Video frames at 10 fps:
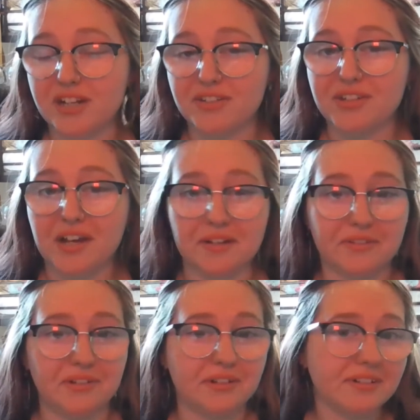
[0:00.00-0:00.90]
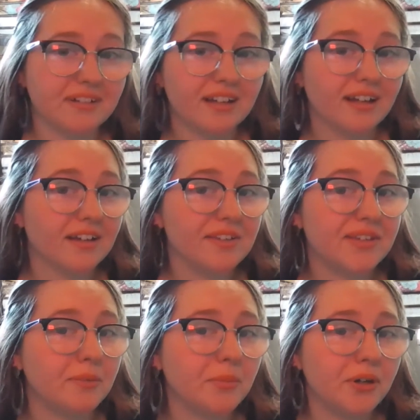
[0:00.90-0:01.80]
I just kind of look
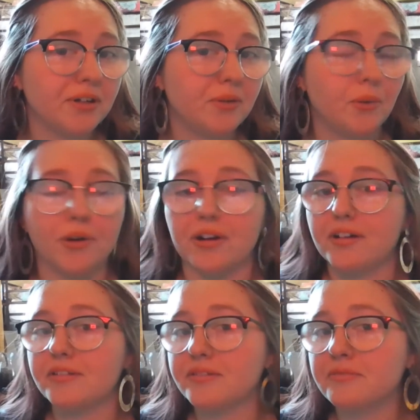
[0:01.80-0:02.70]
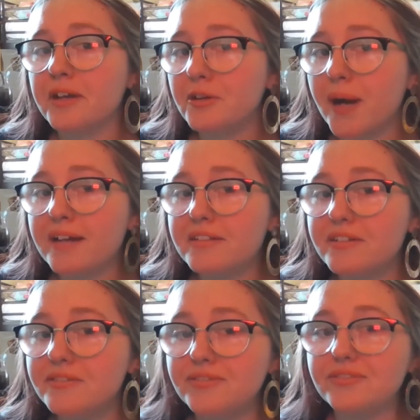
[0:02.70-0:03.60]
sunburnt or
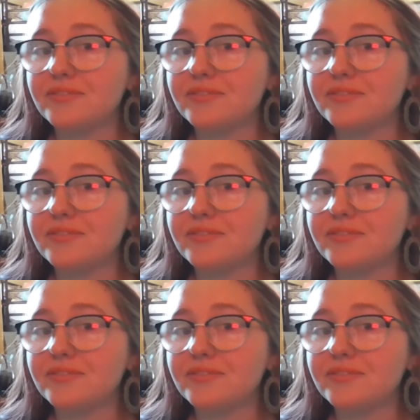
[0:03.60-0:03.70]
radioactive.